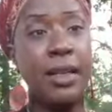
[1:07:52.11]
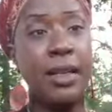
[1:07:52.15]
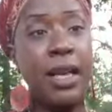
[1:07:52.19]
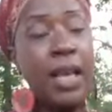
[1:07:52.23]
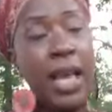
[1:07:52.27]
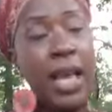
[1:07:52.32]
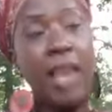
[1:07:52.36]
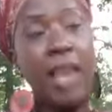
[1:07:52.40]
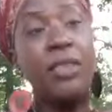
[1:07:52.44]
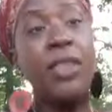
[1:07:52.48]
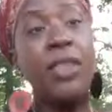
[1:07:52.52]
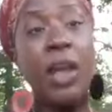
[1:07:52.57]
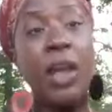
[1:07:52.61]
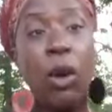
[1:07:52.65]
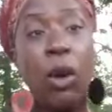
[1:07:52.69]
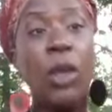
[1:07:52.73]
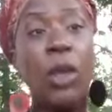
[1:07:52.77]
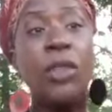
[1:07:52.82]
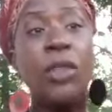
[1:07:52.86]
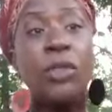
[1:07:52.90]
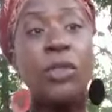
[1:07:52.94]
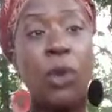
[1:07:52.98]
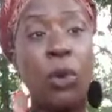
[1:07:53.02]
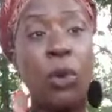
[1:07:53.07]
And they'll
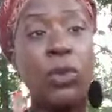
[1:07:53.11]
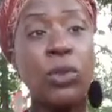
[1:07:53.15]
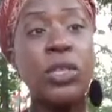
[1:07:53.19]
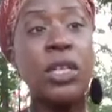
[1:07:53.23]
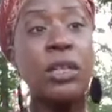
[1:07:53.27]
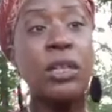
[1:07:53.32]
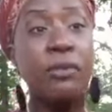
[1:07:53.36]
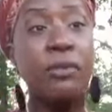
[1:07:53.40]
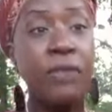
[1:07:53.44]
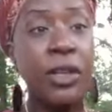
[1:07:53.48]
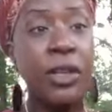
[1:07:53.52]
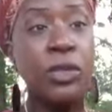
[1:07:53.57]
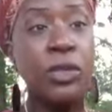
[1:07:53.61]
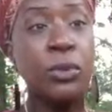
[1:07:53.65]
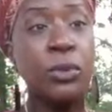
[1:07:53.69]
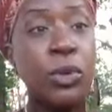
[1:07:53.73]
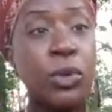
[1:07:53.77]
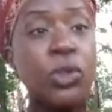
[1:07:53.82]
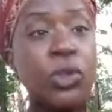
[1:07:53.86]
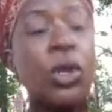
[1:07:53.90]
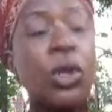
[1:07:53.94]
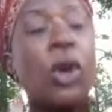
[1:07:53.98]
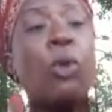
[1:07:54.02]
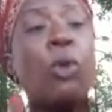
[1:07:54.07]
and those individuals
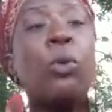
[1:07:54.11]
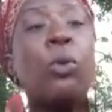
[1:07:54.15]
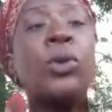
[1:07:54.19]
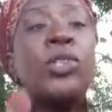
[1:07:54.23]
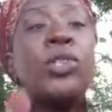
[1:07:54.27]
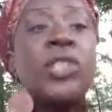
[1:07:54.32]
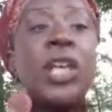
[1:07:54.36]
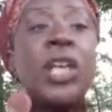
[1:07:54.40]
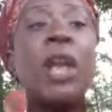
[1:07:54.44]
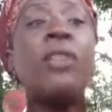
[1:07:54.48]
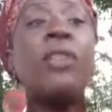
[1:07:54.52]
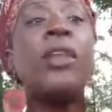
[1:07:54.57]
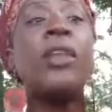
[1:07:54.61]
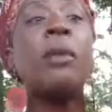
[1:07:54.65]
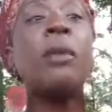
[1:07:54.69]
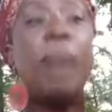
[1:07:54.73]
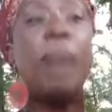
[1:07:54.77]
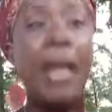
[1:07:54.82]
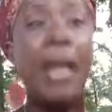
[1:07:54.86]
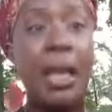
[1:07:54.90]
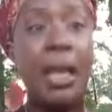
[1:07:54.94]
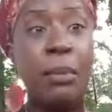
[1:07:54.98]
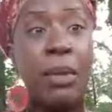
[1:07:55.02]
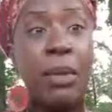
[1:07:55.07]
will sell their
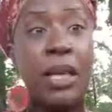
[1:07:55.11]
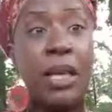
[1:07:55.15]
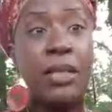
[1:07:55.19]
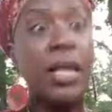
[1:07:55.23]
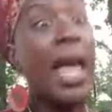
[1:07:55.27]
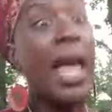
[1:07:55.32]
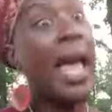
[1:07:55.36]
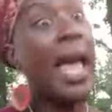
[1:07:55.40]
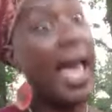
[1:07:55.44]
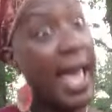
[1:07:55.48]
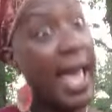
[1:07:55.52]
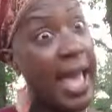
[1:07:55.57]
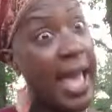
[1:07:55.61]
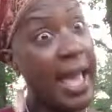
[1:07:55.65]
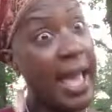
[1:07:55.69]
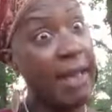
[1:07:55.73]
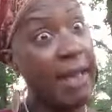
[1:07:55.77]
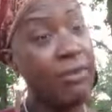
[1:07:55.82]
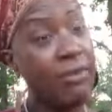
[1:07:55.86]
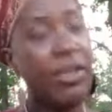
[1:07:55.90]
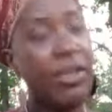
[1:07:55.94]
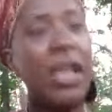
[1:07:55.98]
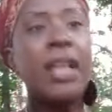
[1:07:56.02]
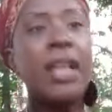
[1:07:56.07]
babies, have
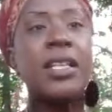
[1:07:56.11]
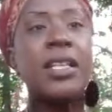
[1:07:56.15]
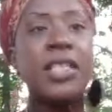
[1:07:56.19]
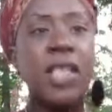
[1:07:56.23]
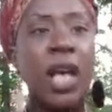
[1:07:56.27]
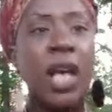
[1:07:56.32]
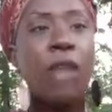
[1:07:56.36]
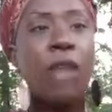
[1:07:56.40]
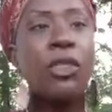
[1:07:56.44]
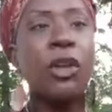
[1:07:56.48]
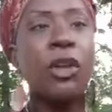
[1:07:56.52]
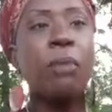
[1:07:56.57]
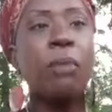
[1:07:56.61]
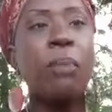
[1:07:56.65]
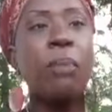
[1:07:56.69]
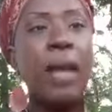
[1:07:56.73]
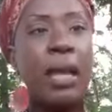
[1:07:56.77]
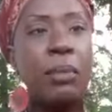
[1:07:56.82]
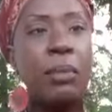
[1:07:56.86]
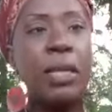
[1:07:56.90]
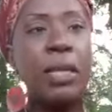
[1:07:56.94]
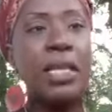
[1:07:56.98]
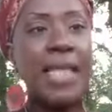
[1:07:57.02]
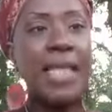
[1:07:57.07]
sell their
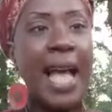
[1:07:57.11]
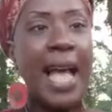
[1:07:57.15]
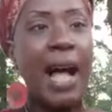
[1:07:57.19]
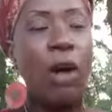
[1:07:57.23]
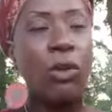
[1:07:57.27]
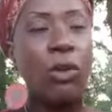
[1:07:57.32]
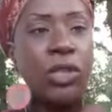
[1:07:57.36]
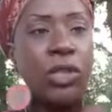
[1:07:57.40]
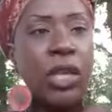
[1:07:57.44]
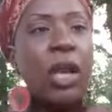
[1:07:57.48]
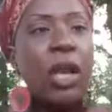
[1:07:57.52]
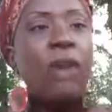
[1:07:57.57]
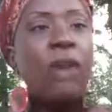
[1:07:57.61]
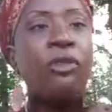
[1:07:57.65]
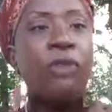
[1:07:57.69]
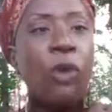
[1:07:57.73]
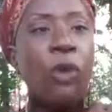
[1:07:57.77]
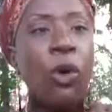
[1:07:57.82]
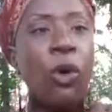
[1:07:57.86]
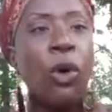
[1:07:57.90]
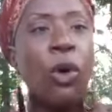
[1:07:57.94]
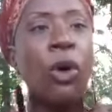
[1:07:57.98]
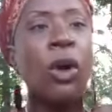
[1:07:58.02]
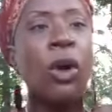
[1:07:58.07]
babies out
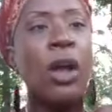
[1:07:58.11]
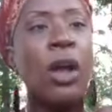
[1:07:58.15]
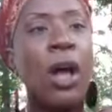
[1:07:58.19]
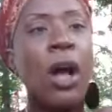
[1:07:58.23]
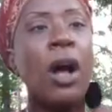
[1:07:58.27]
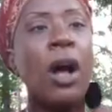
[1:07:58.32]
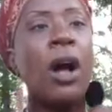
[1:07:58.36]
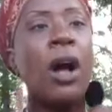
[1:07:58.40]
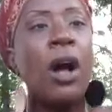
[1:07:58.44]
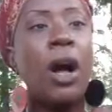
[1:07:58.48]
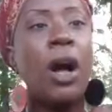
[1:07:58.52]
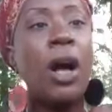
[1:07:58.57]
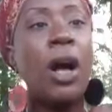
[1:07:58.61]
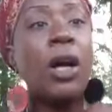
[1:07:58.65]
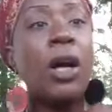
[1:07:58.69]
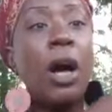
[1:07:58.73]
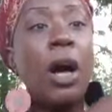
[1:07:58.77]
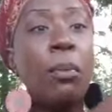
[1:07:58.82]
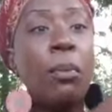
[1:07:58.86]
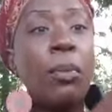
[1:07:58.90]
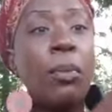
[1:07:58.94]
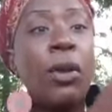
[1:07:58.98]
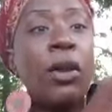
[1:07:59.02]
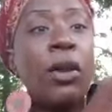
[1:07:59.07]
for uh, a
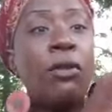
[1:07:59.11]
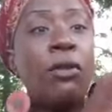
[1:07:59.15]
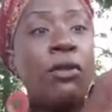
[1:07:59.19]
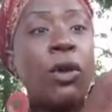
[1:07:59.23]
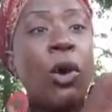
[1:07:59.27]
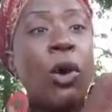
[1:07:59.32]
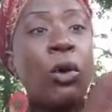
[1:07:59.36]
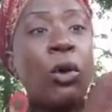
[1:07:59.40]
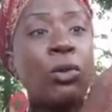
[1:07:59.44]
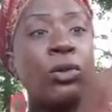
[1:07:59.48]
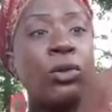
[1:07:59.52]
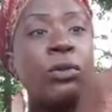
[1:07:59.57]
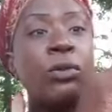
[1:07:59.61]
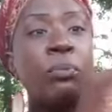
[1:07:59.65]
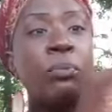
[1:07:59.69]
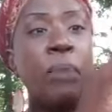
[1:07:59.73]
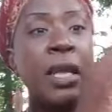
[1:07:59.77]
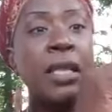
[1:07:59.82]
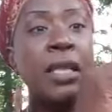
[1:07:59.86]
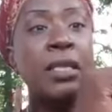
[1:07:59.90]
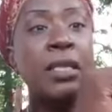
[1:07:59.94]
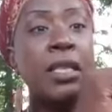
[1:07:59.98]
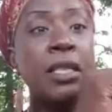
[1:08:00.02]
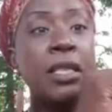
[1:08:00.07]
couple of gold
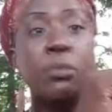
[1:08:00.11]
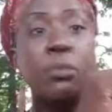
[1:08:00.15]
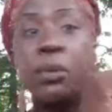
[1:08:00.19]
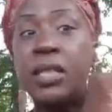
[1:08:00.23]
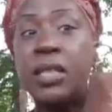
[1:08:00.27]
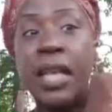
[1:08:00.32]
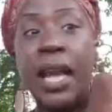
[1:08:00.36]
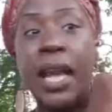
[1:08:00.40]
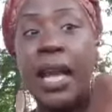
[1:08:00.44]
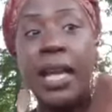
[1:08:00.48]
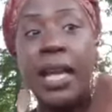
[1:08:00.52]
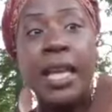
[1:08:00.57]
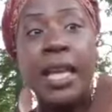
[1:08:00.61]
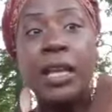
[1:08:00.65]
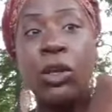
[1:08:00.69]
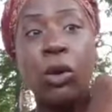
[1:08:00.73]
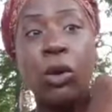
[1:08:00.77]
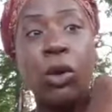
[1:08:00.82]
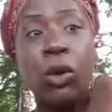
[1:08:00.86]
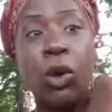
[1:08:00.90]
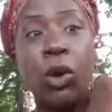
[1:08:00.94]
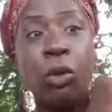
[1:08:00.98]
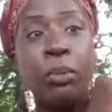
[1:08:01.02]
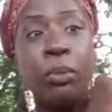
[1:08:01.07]
pieces, but they ain't getting no
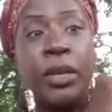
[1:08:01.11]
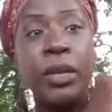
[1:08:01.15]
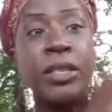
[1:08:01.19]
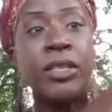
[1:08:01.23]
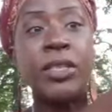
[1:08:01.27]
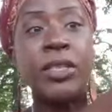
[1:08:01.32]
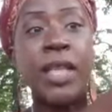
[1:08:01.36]
gold pieces.